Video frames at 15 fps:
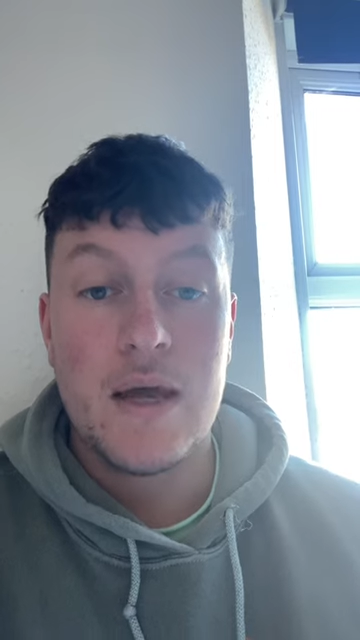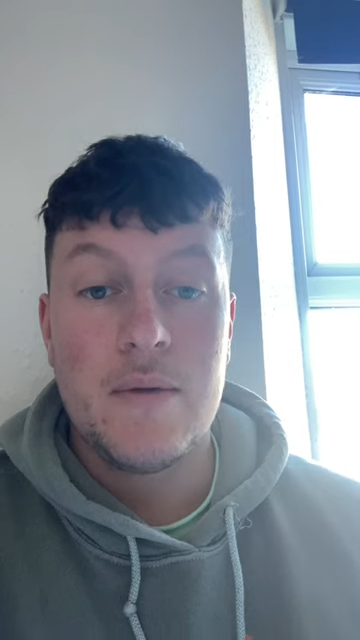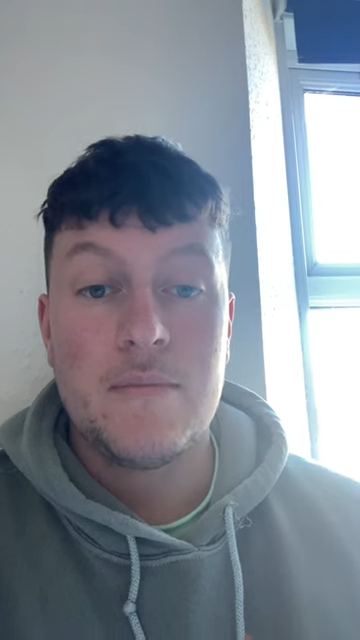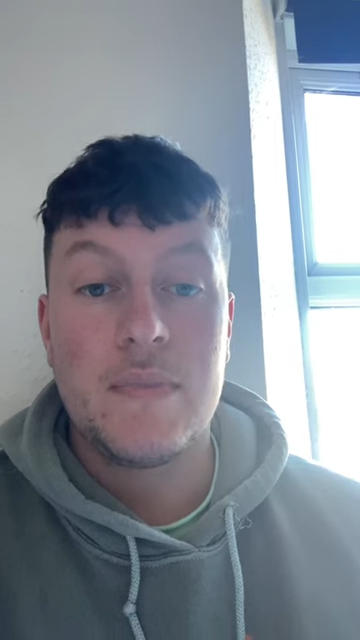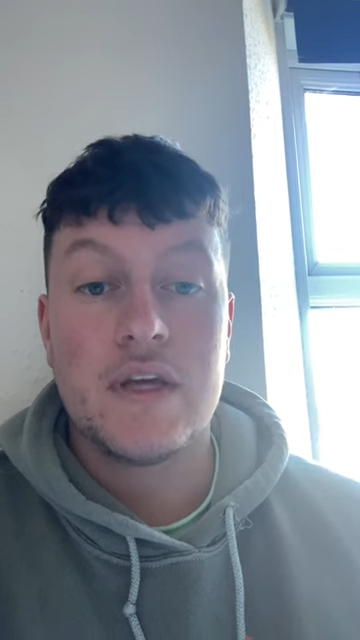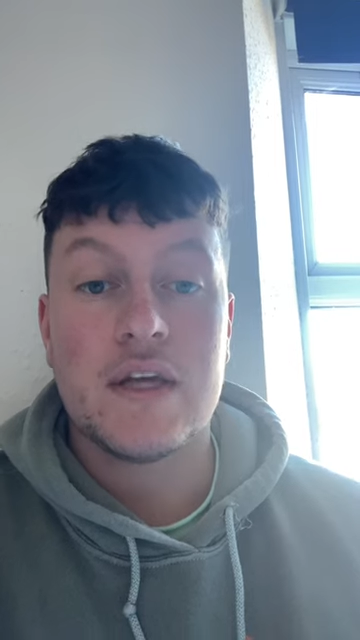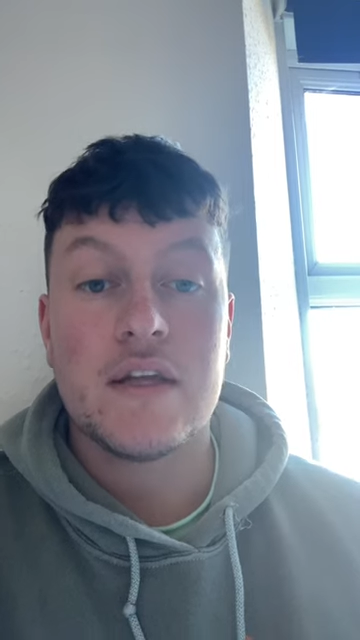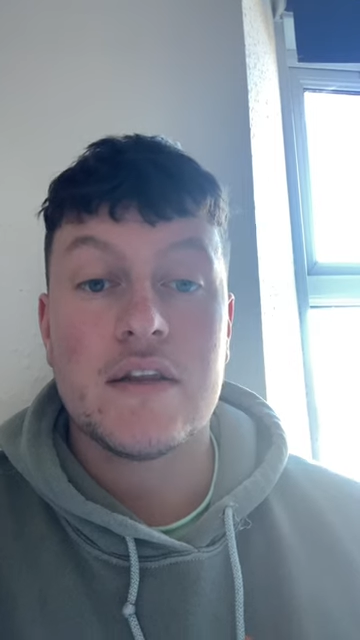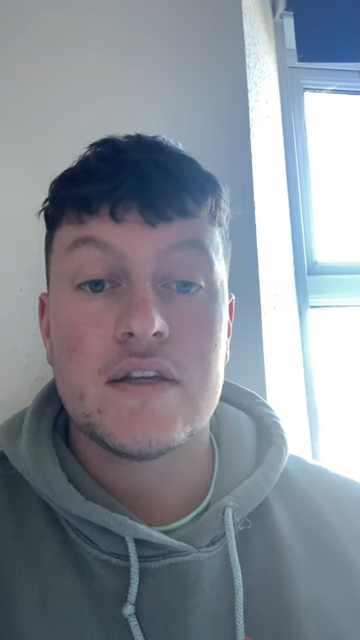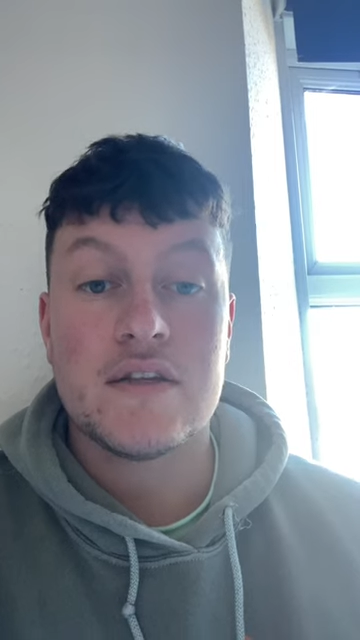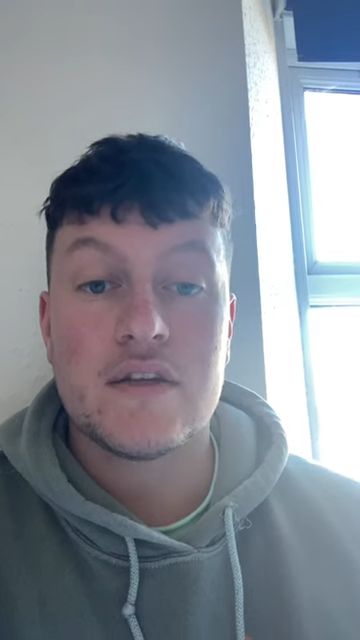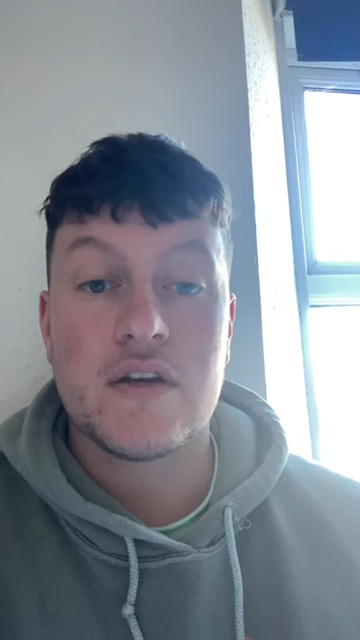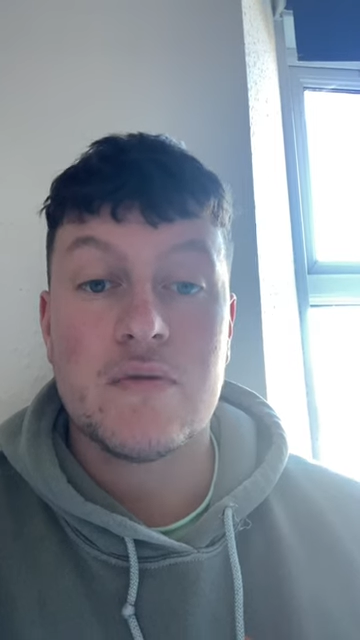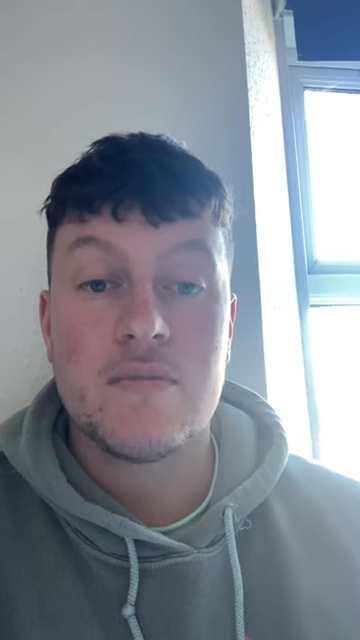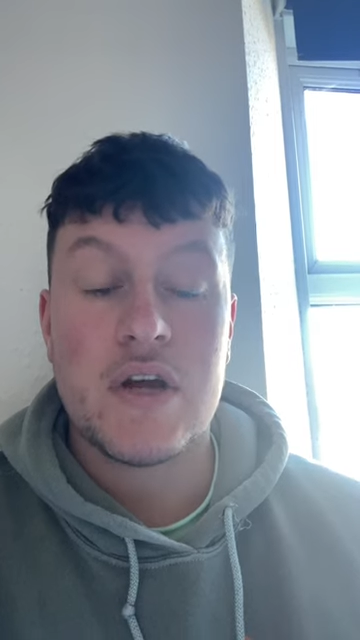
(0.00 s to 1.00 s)
making this
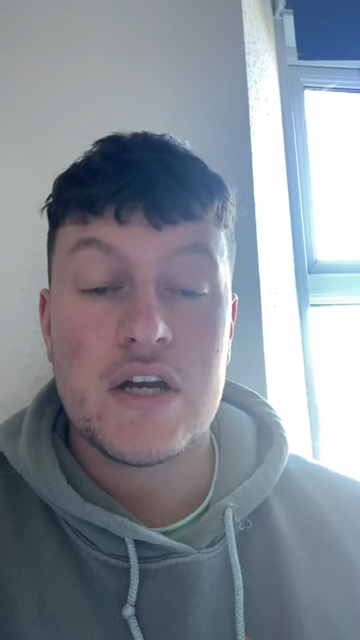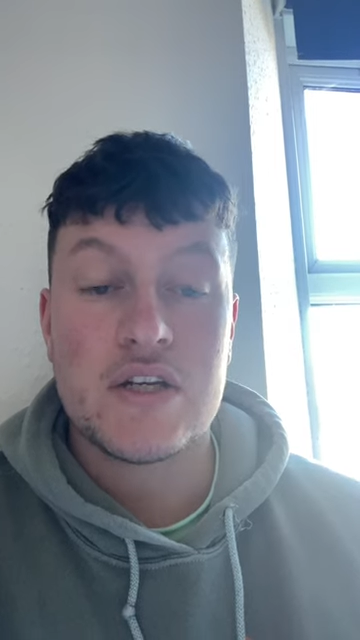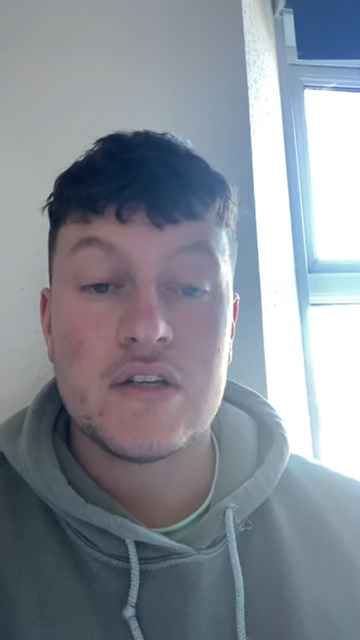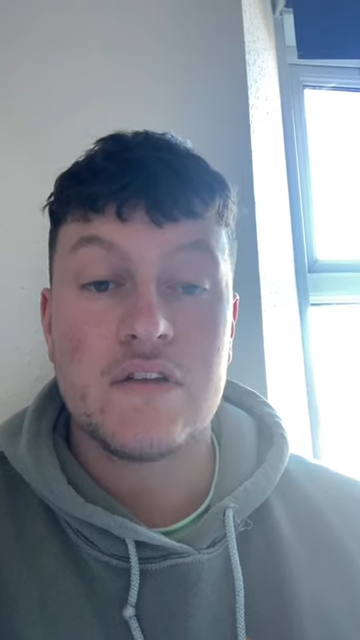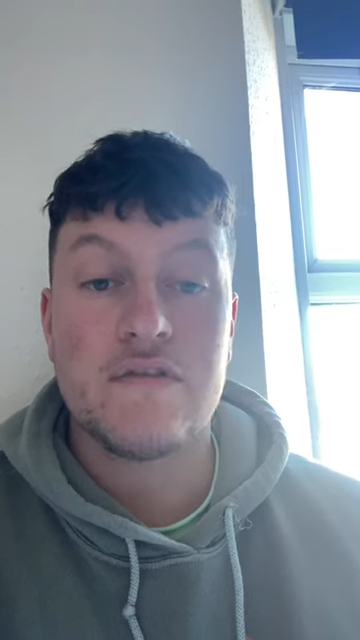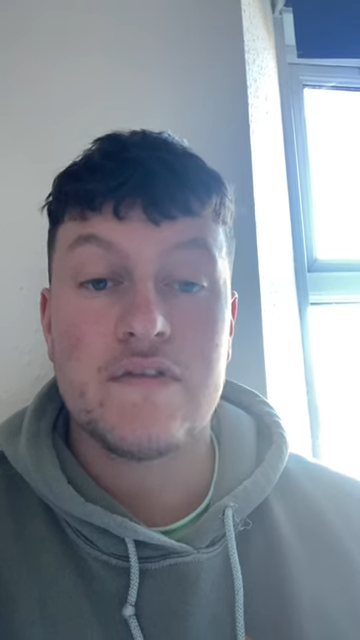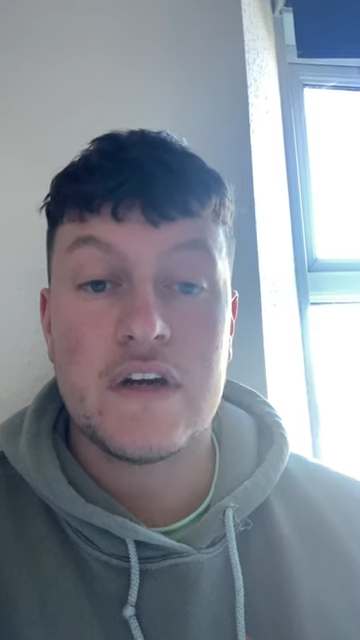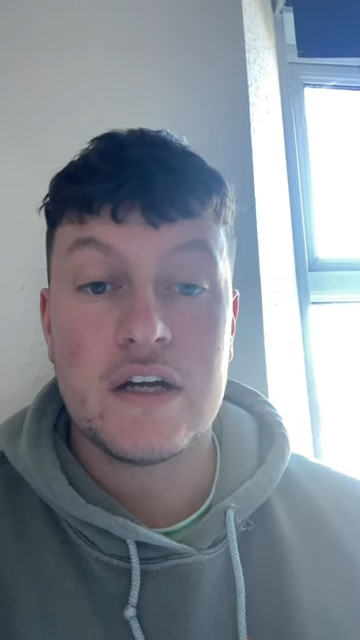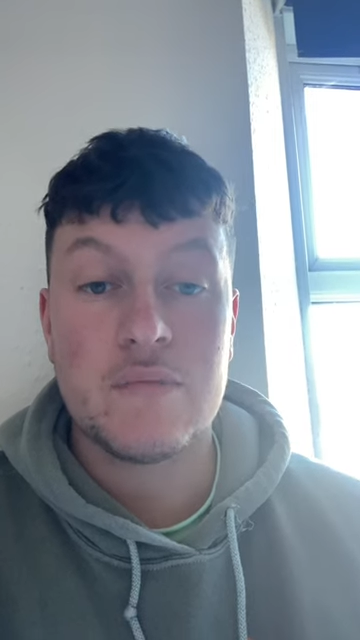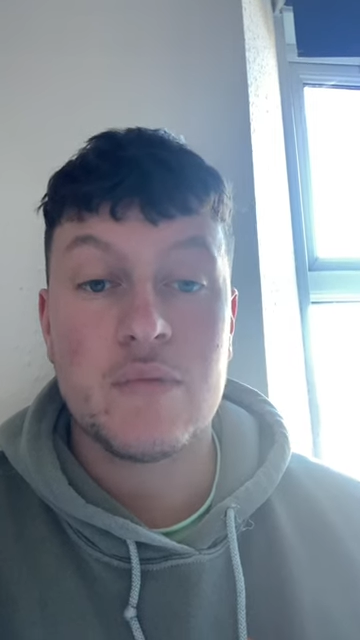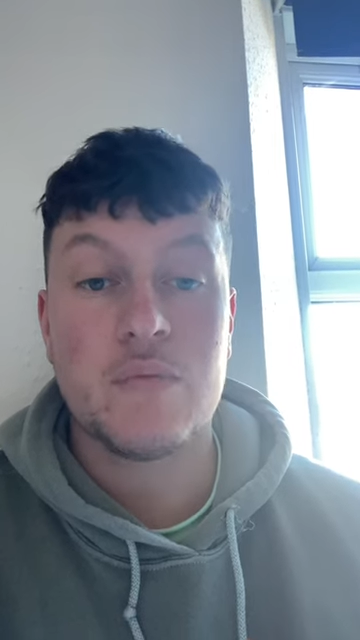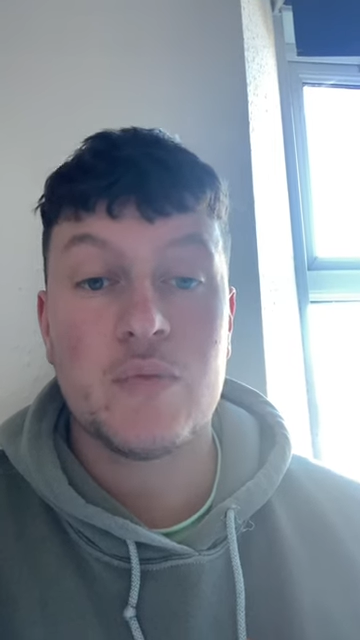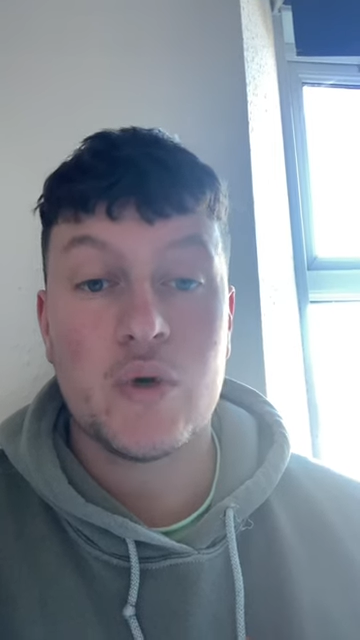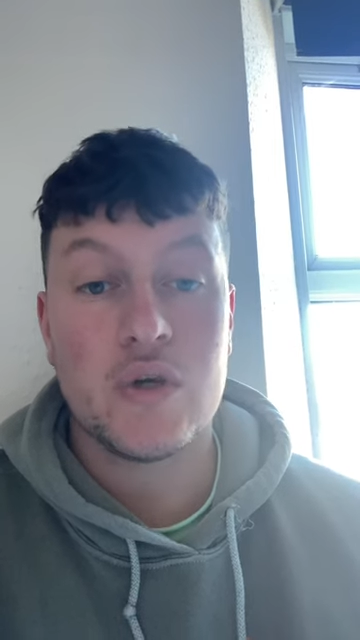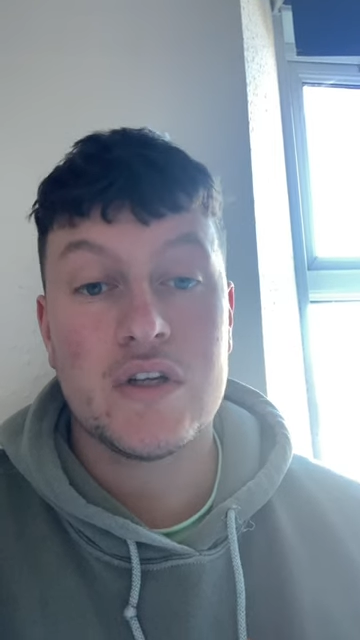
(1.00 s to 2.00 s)
a commercially viable
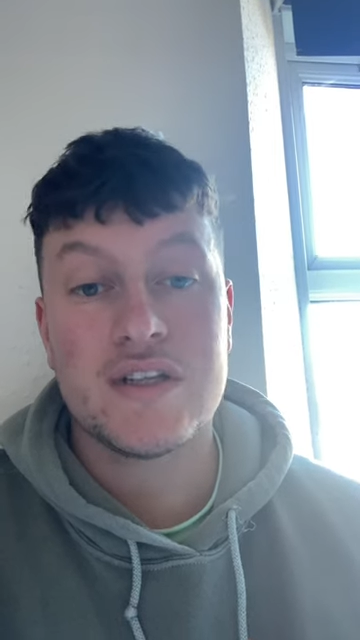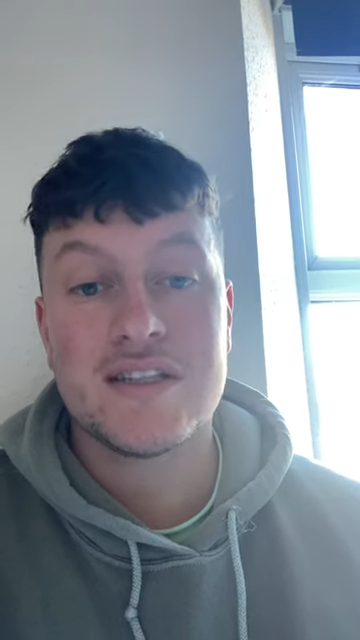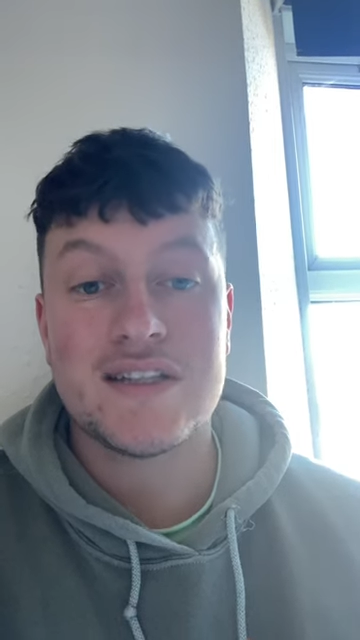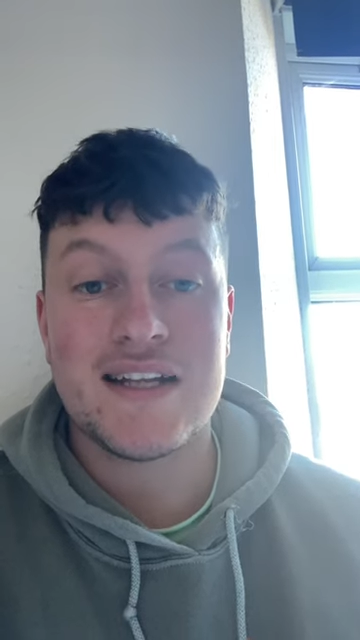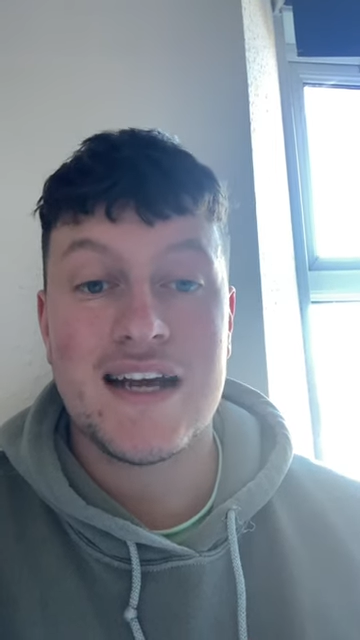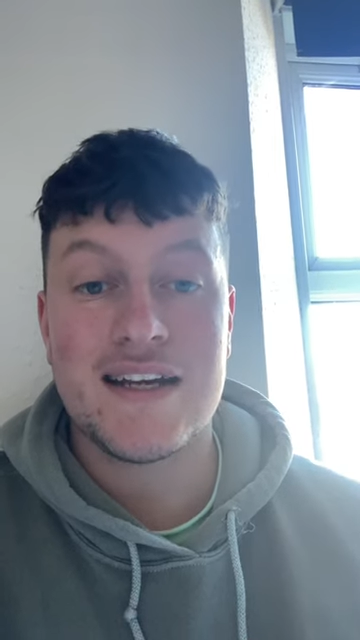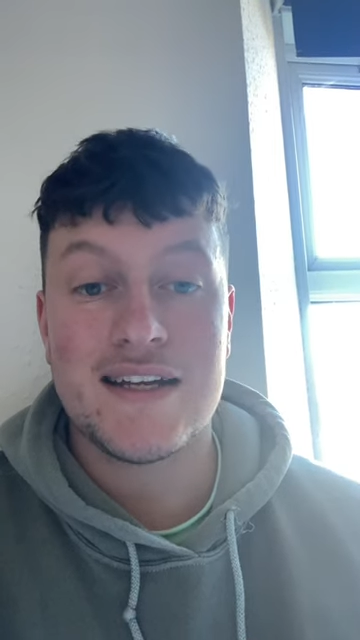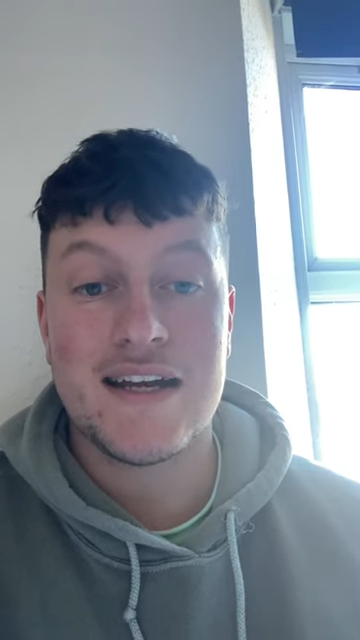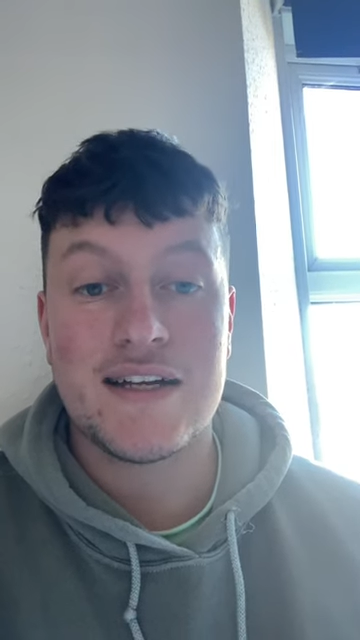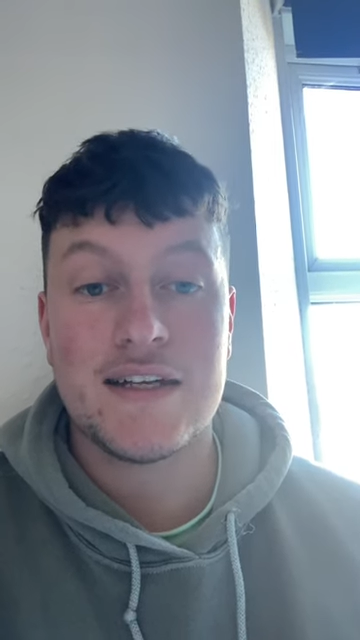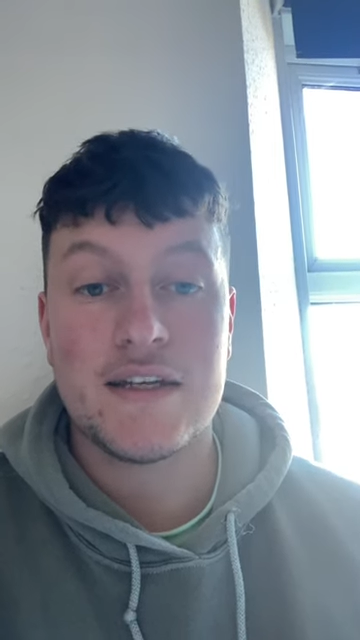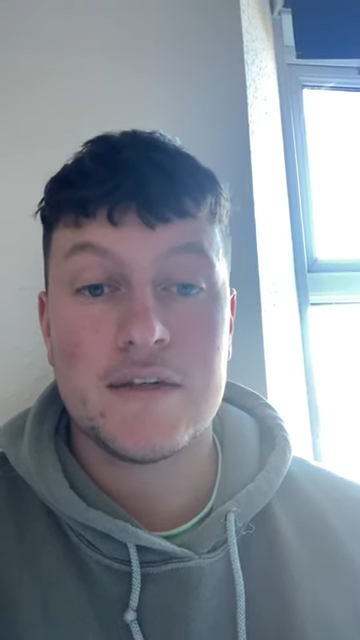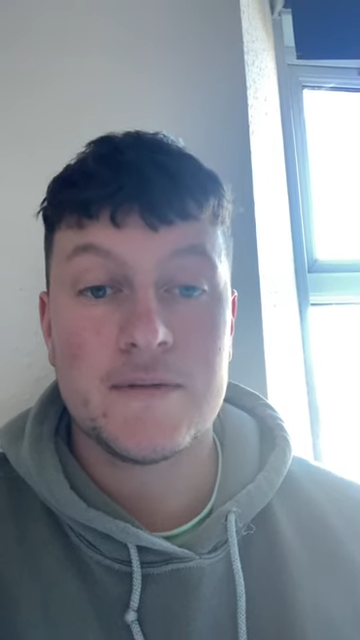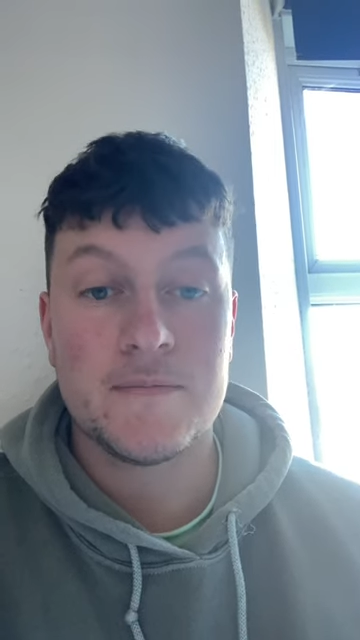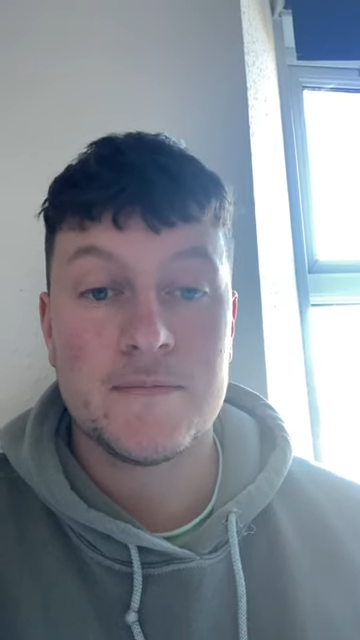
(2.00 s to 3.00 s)
product and idea.